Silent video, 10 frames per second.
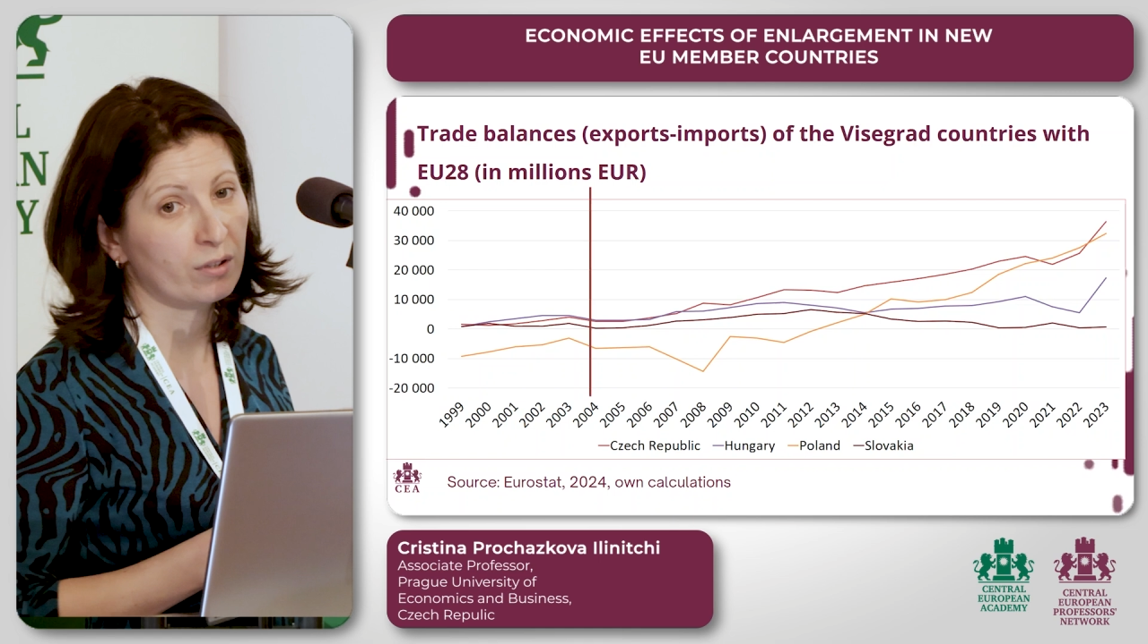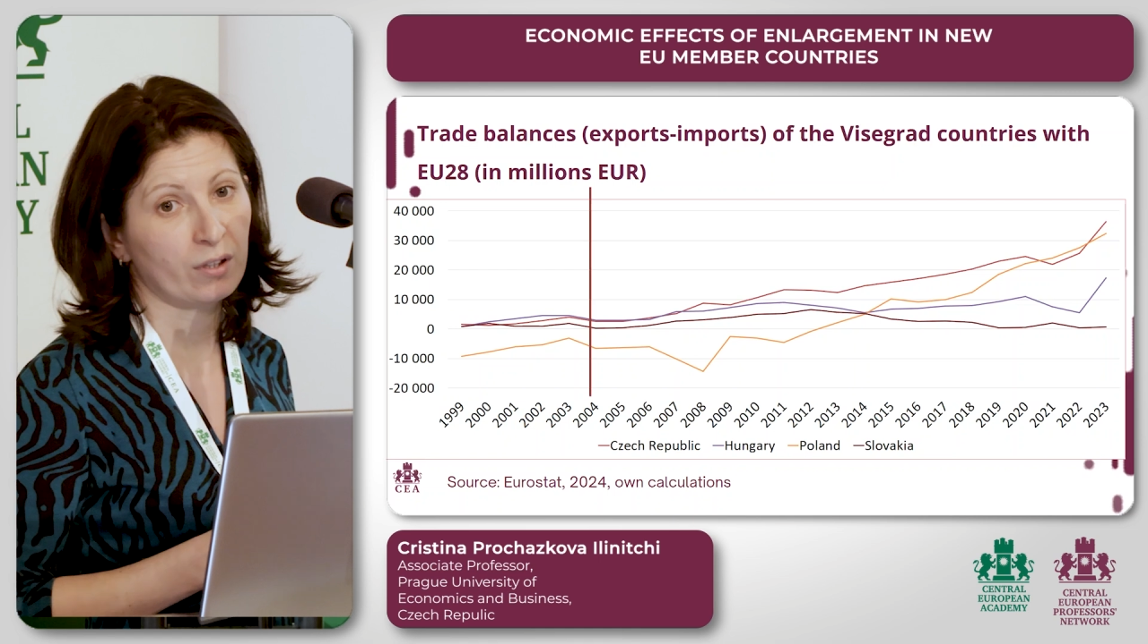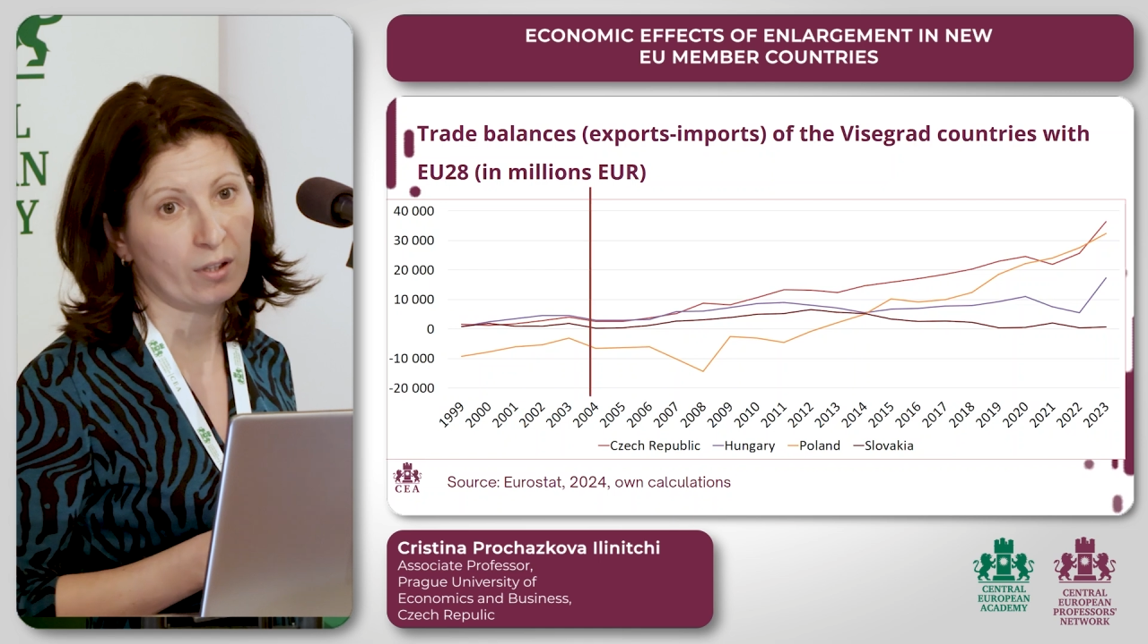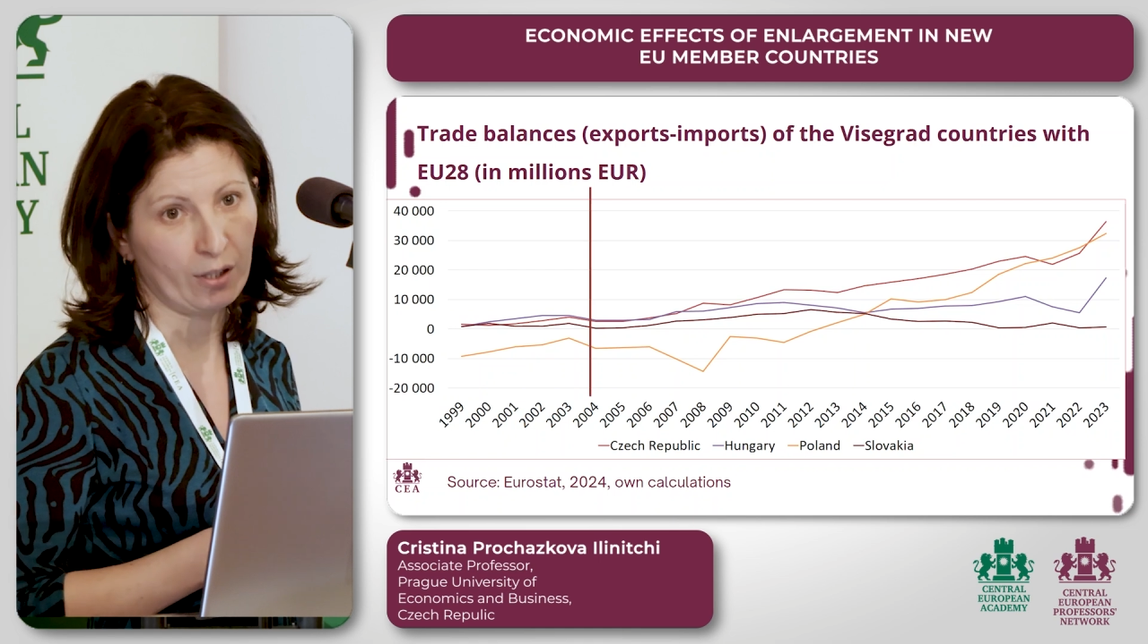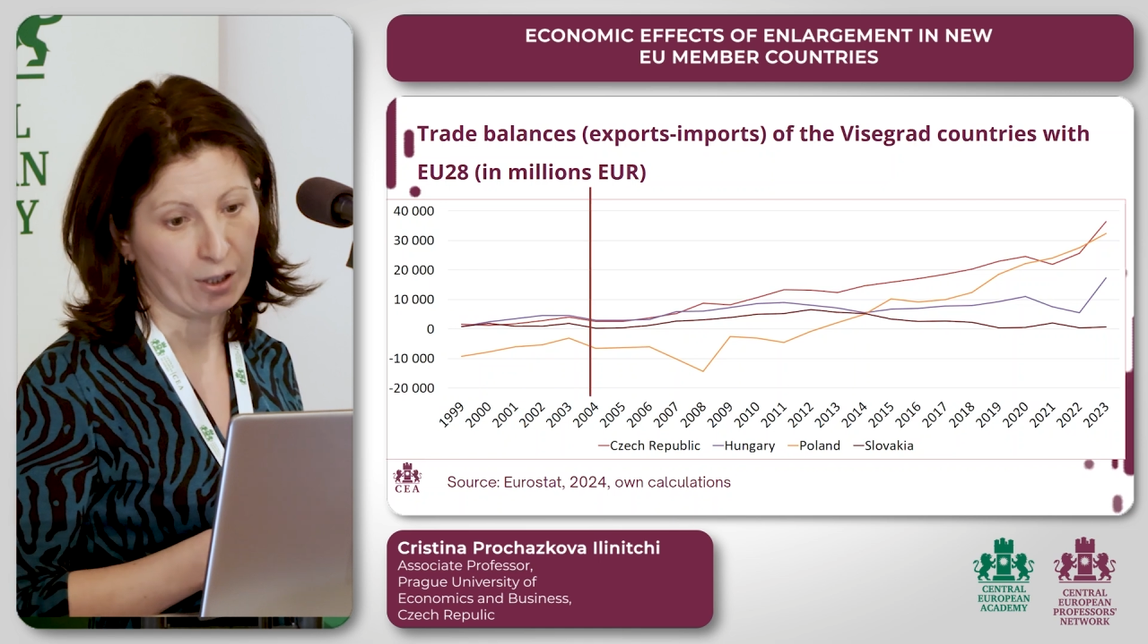
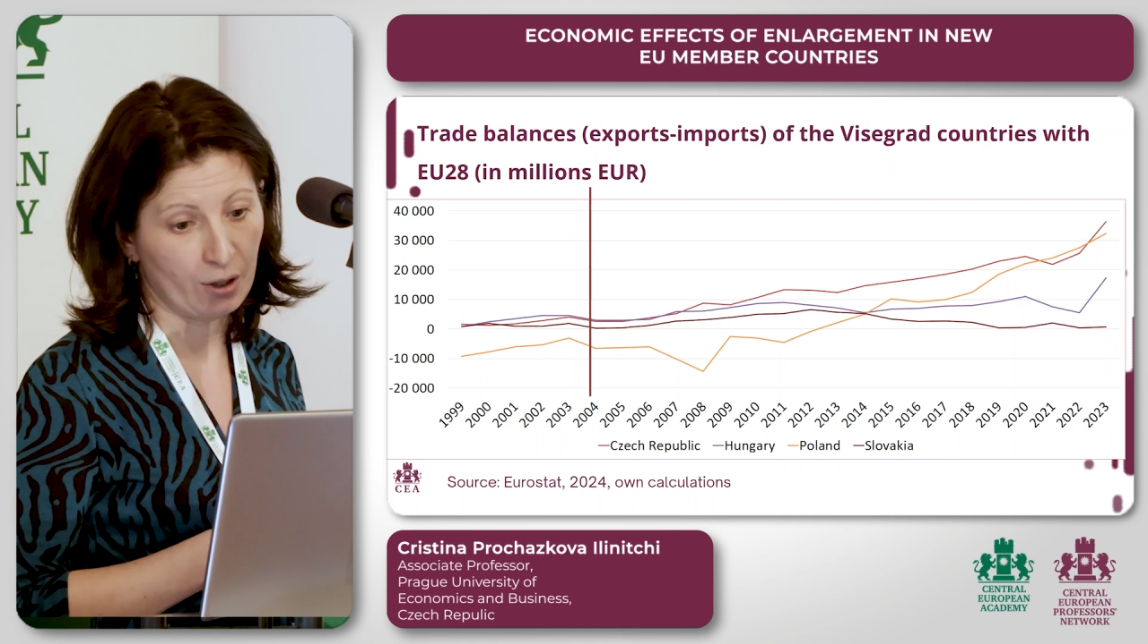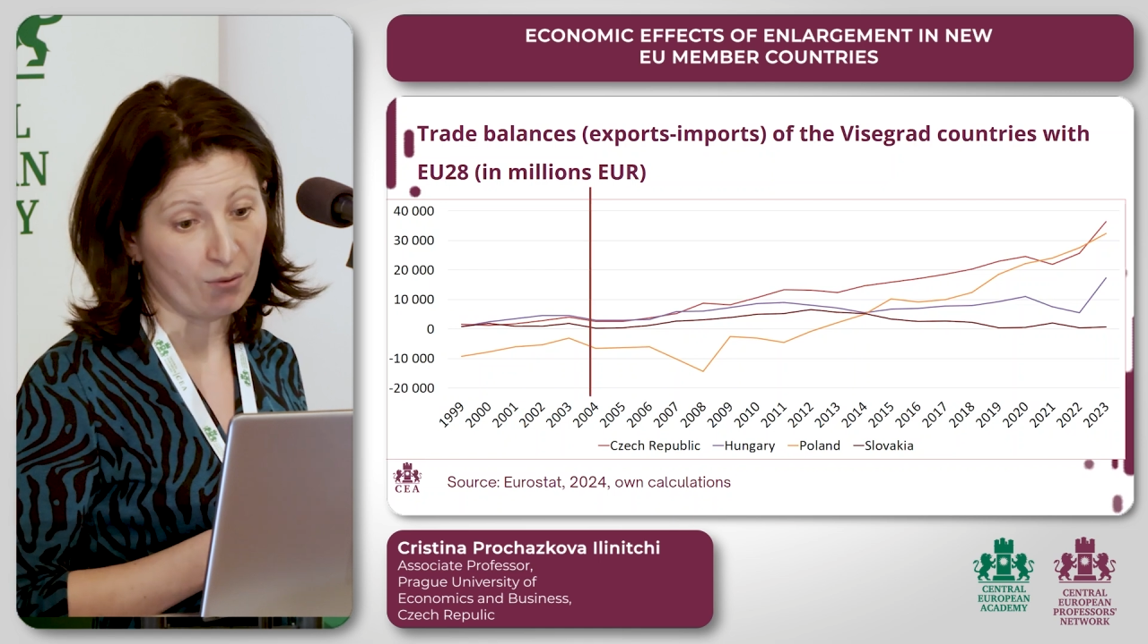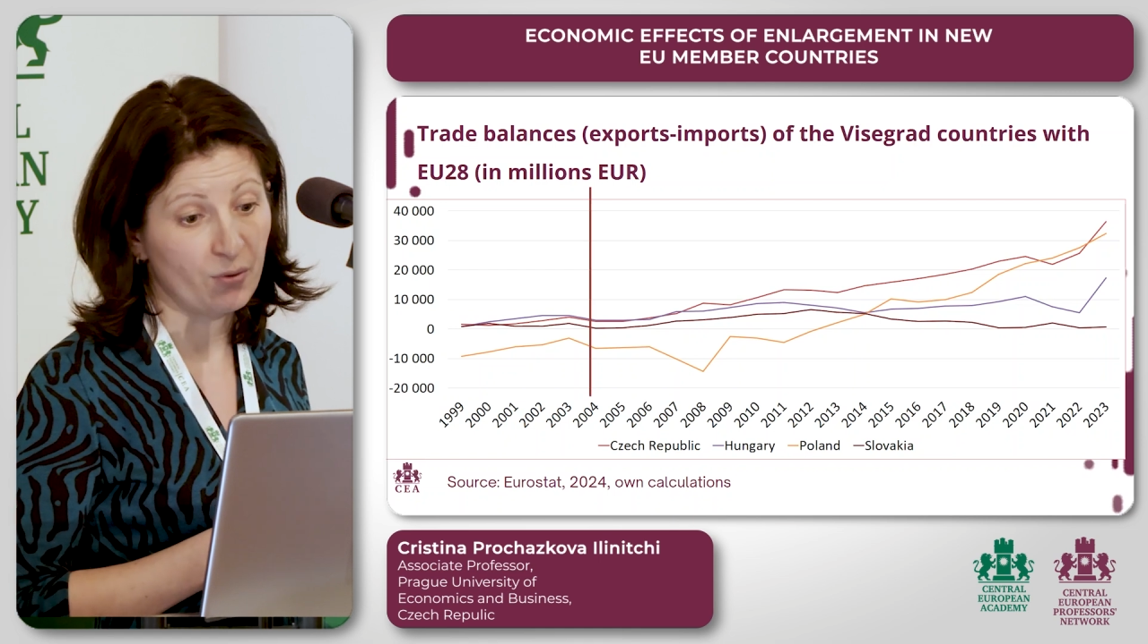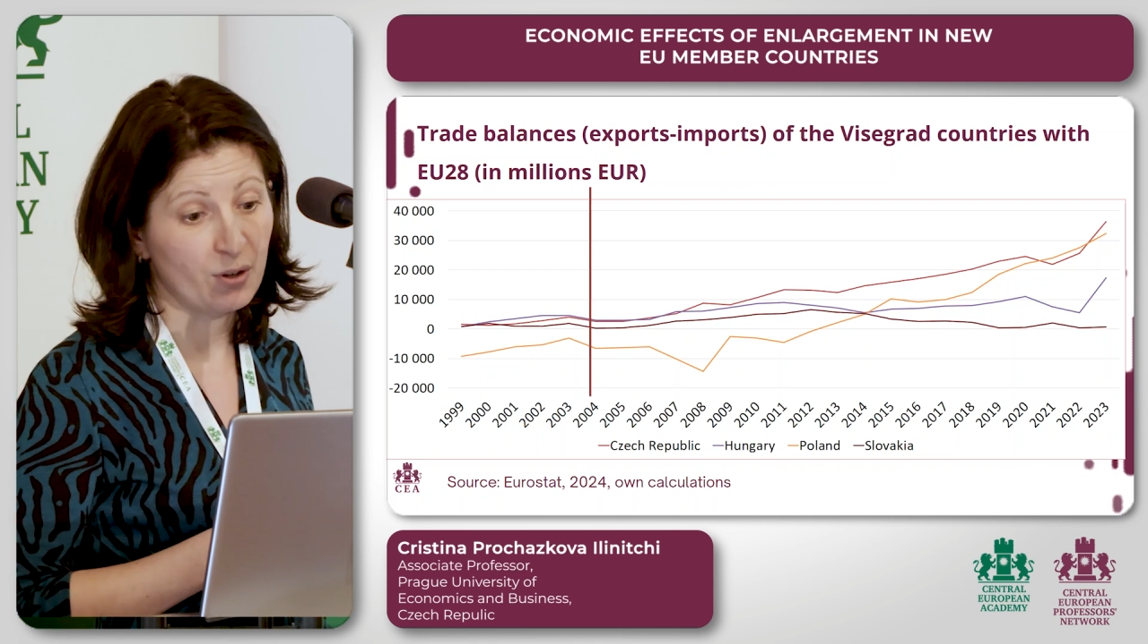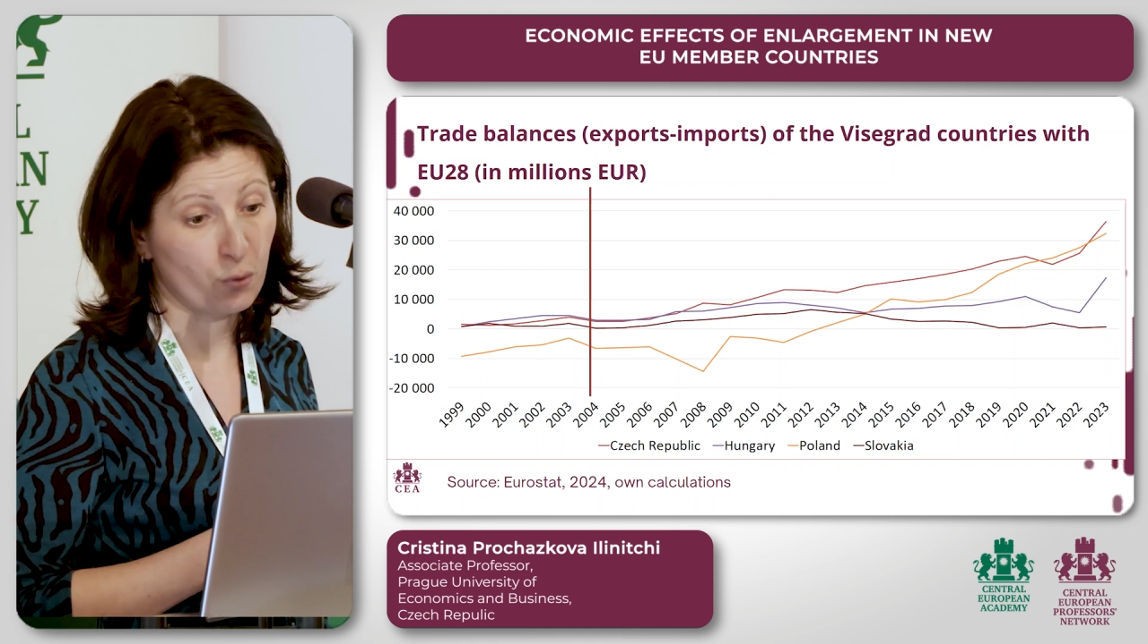
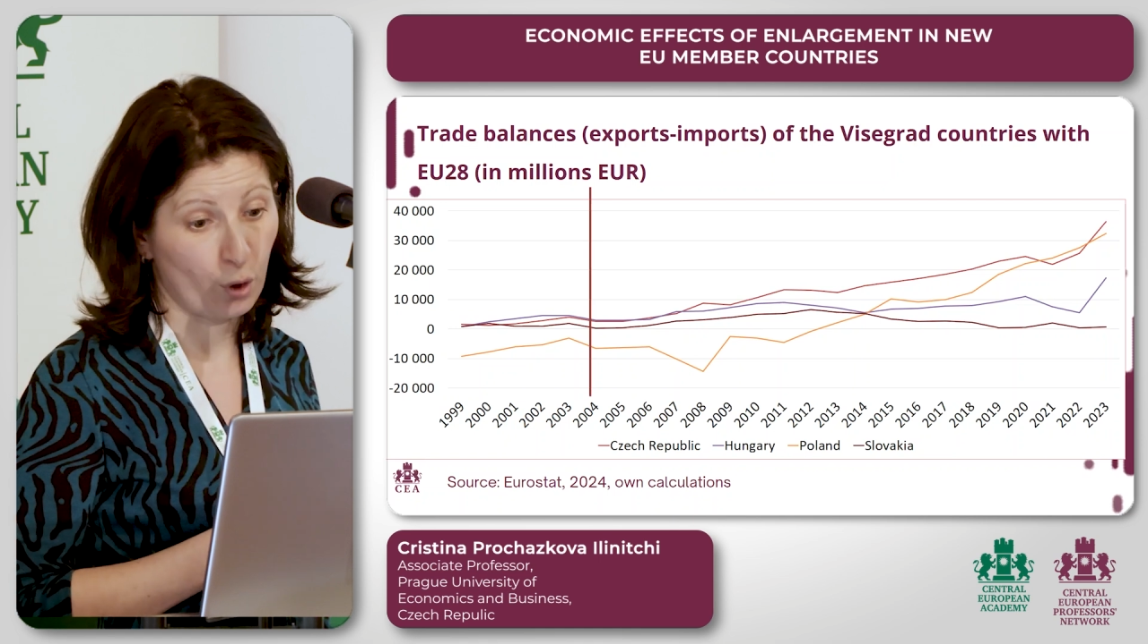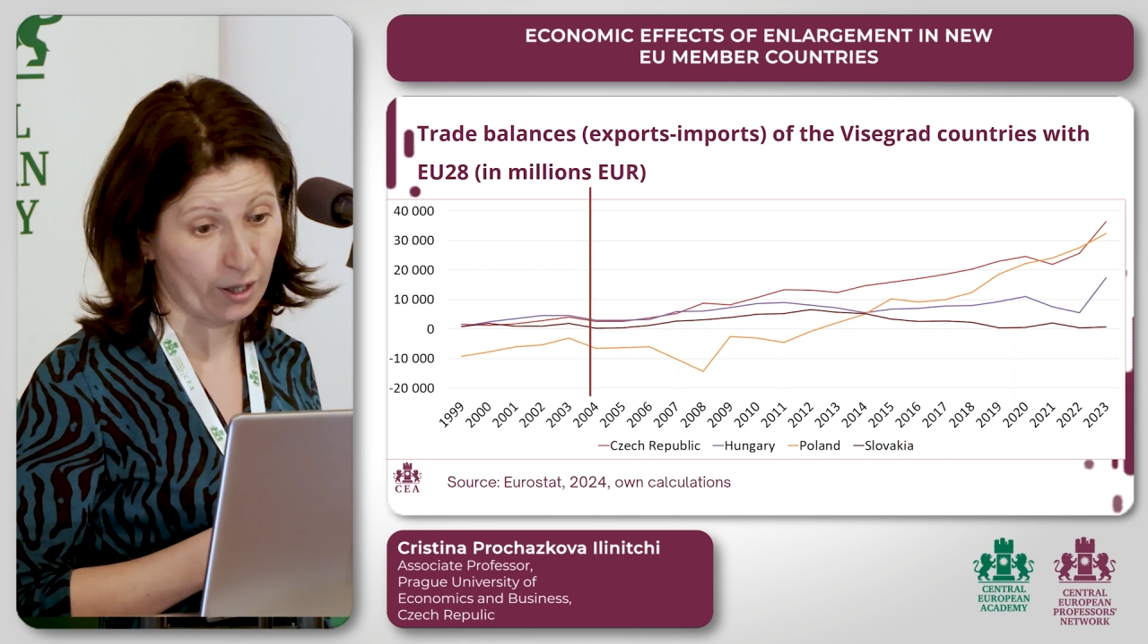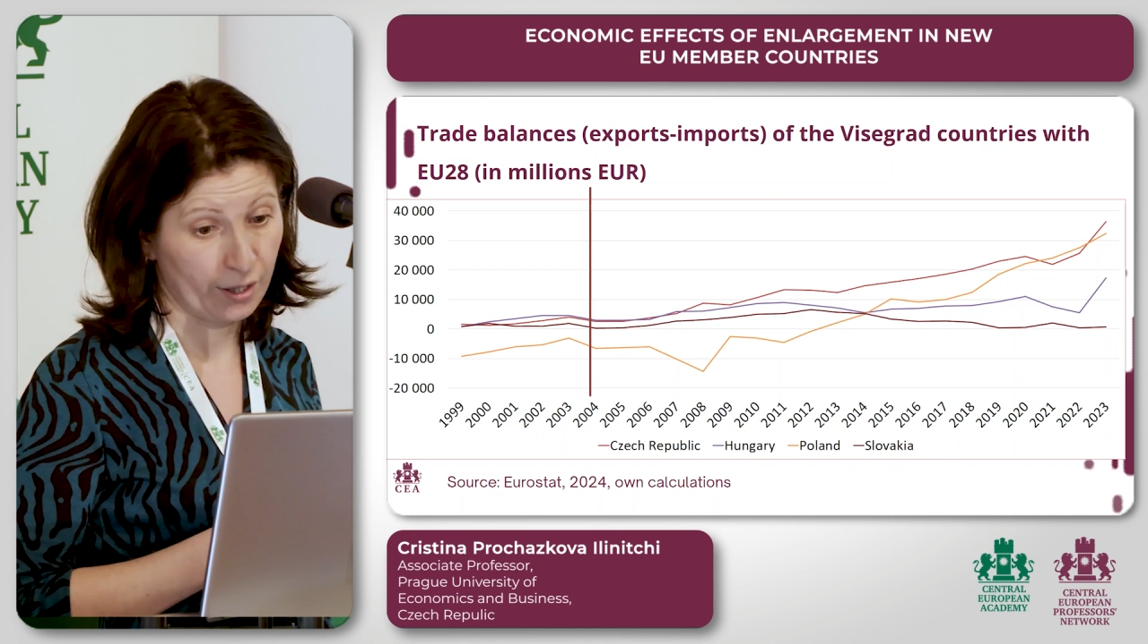V4